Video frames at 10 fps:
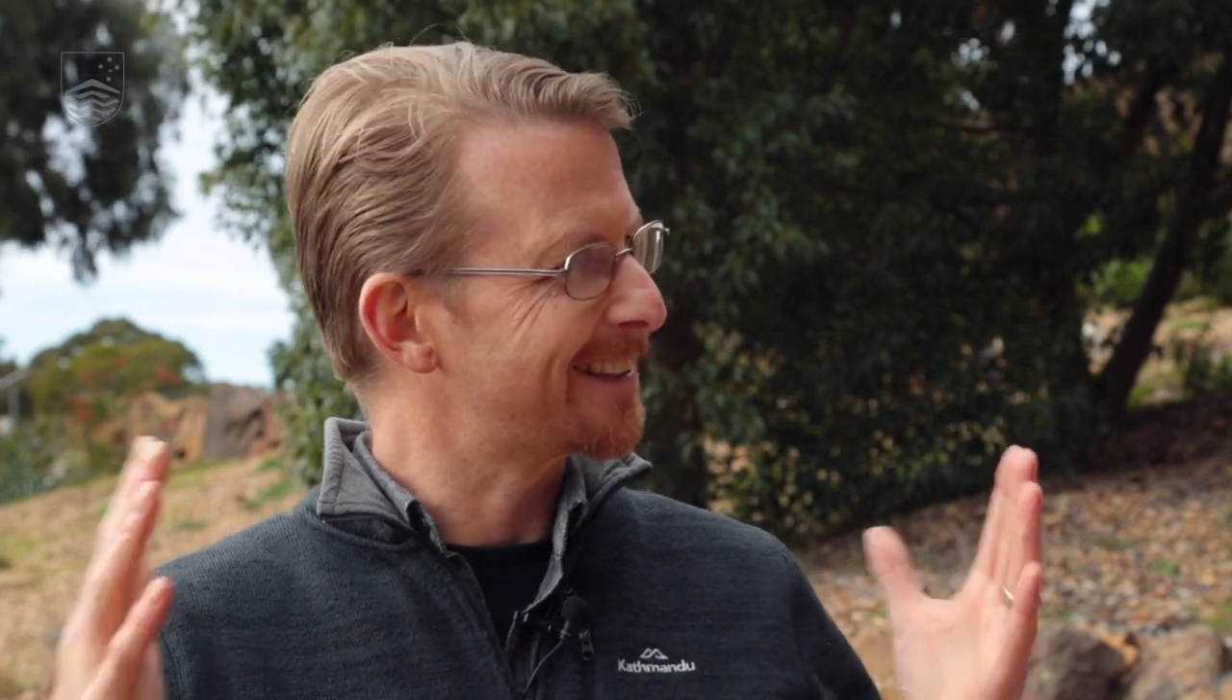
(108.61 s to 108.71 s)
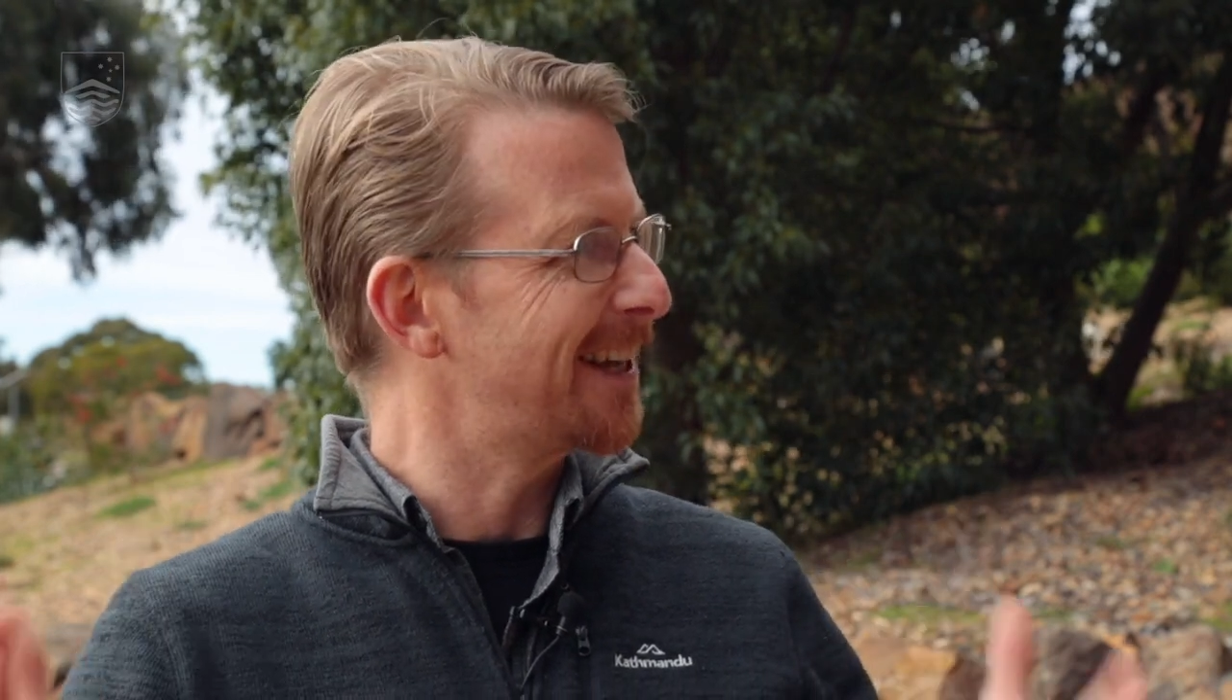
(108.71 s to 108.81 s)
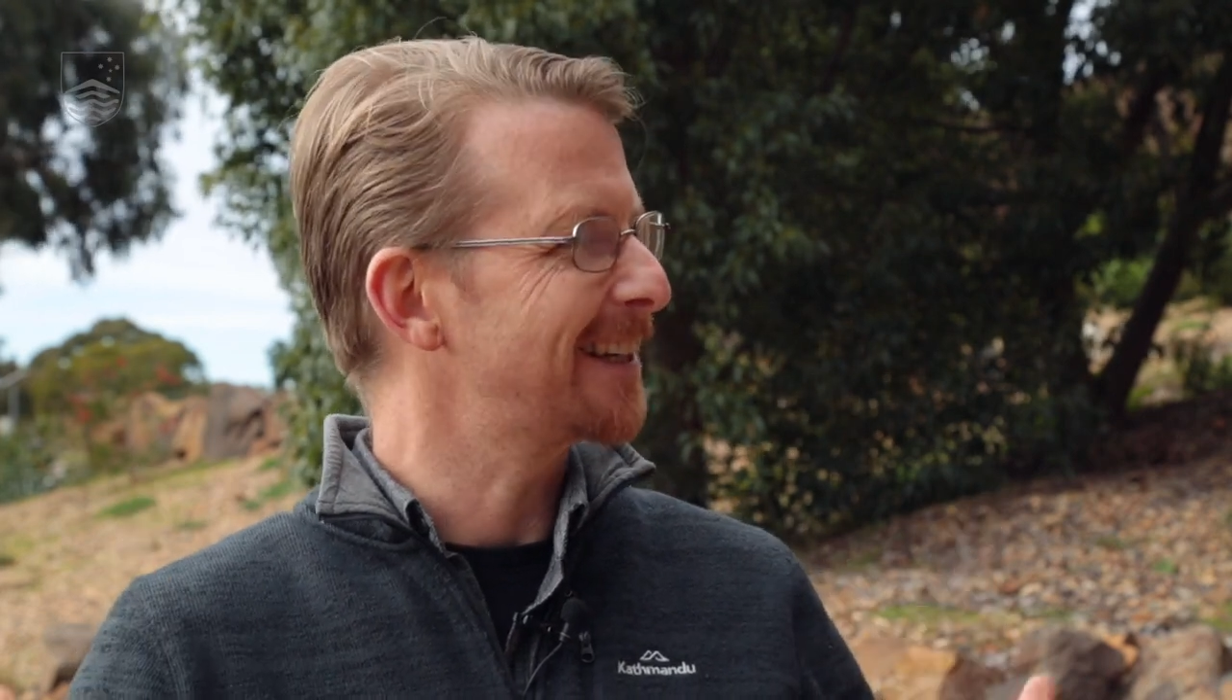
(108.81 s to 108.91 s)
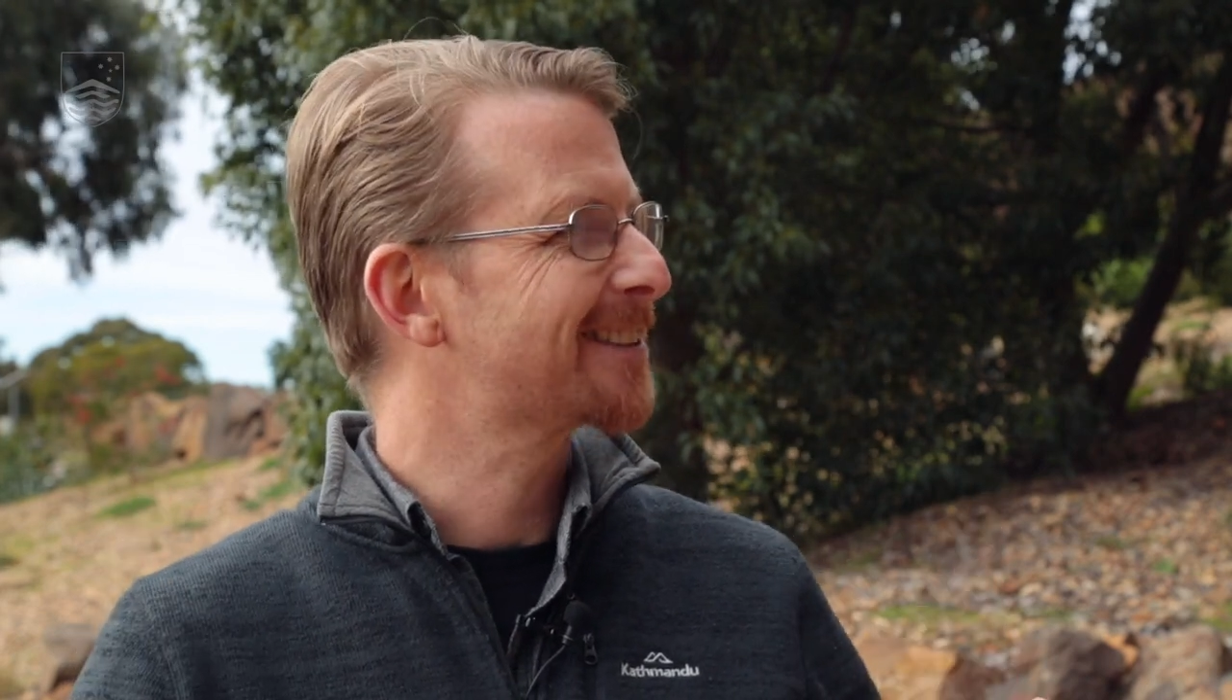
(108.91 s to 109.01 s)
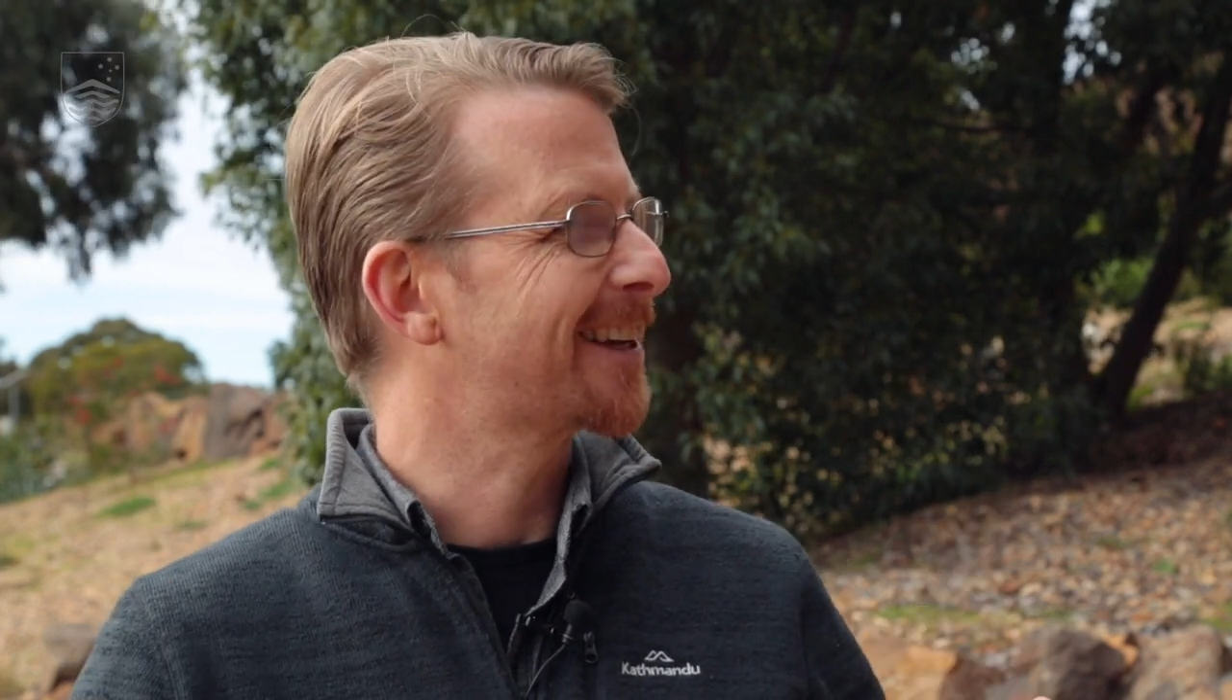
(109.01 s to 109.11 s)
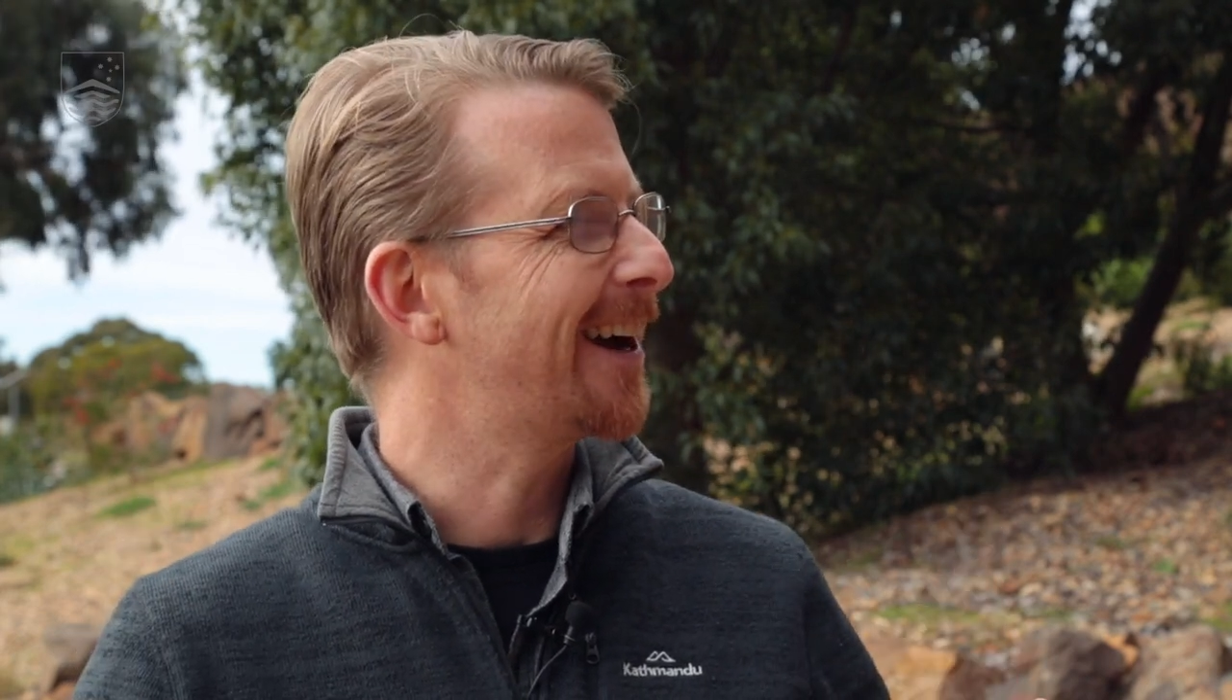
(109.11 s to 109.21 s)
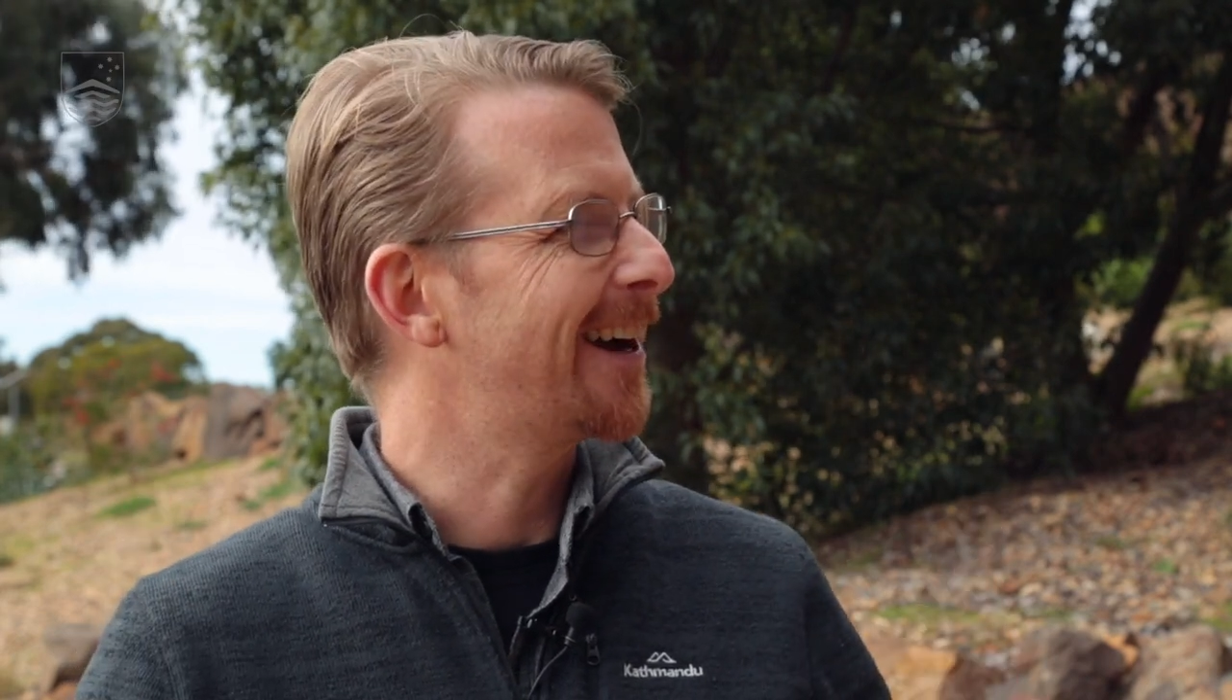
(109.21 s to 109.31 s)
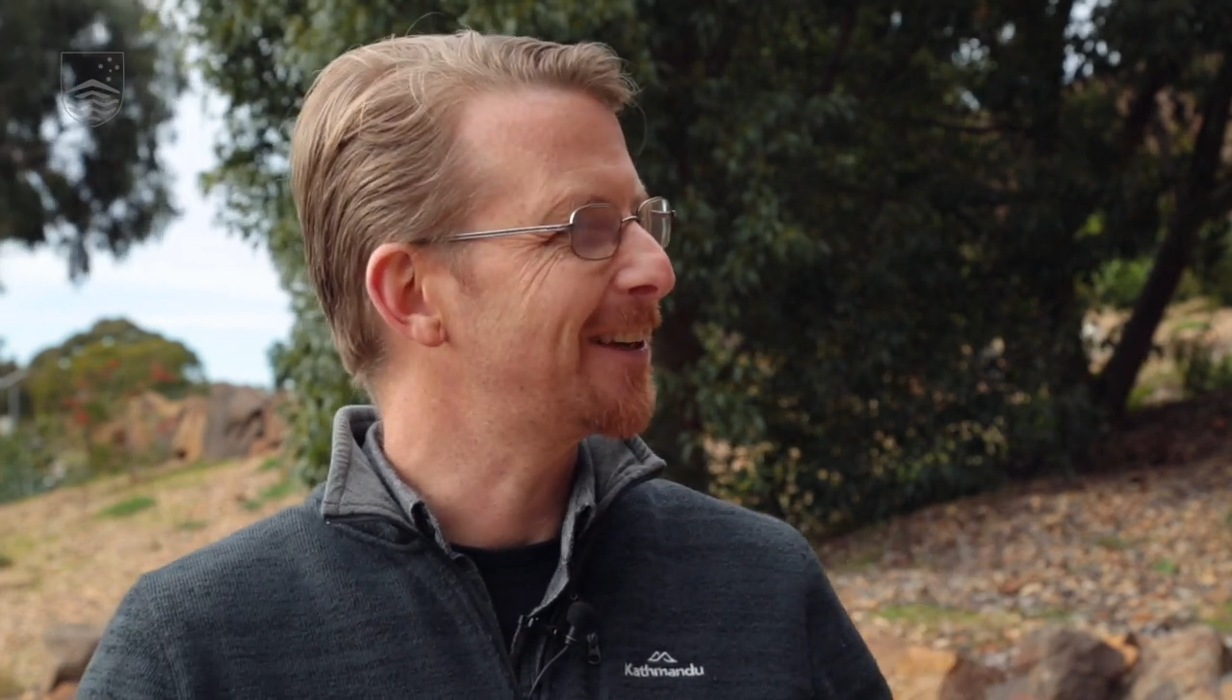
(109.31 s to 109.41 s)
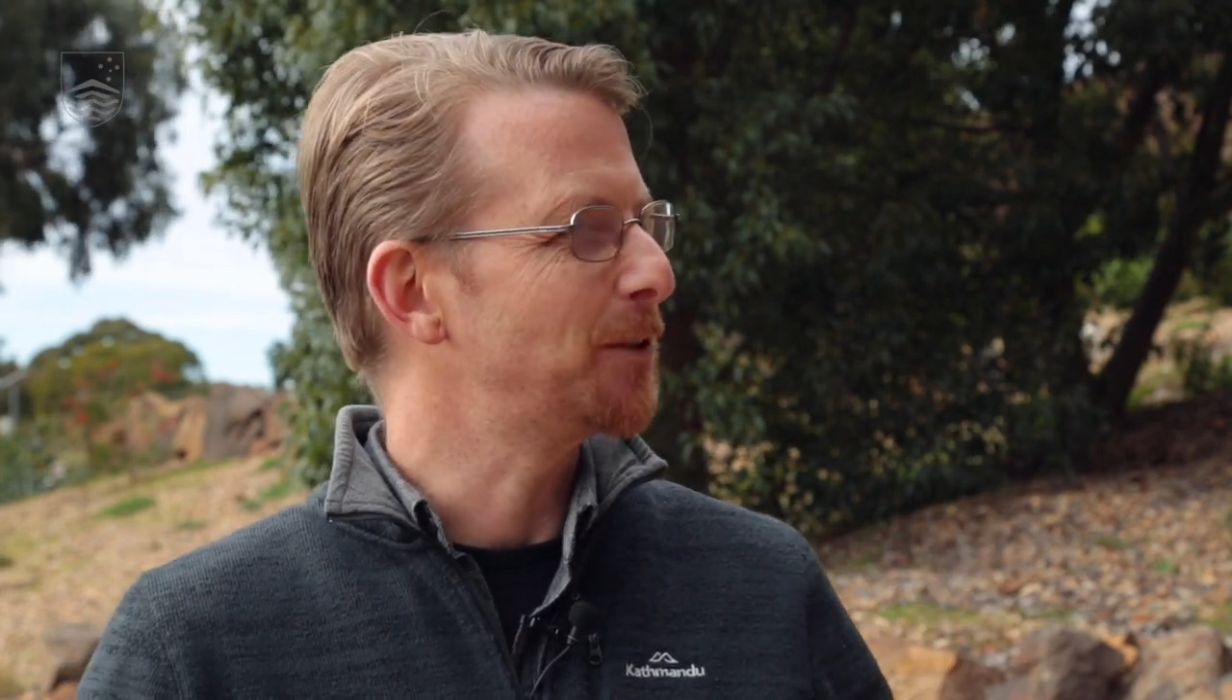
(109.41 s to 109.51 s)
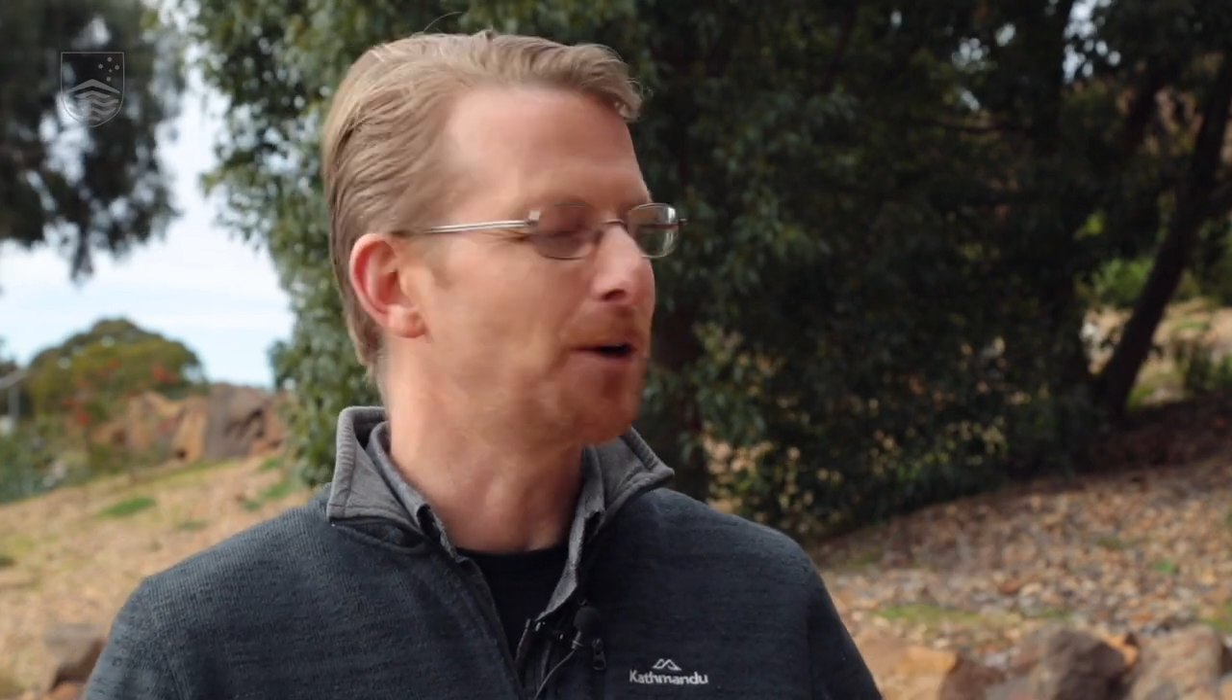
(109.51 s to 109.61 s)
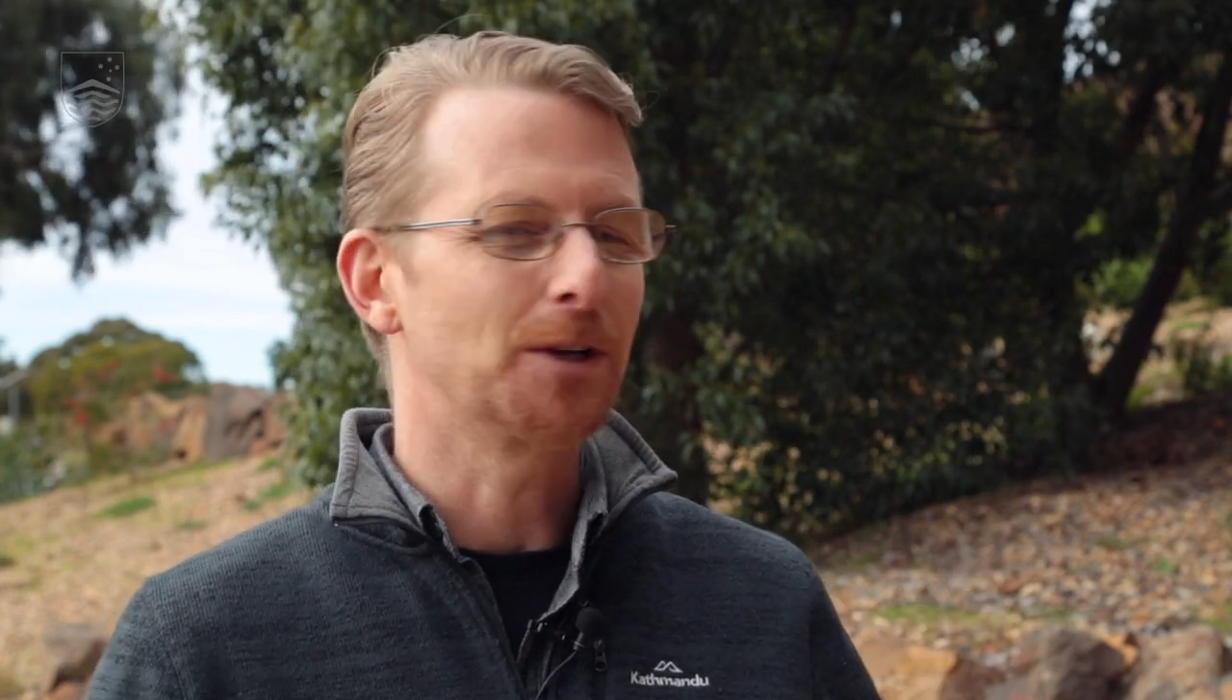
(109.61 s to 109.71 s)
the night sky, you know,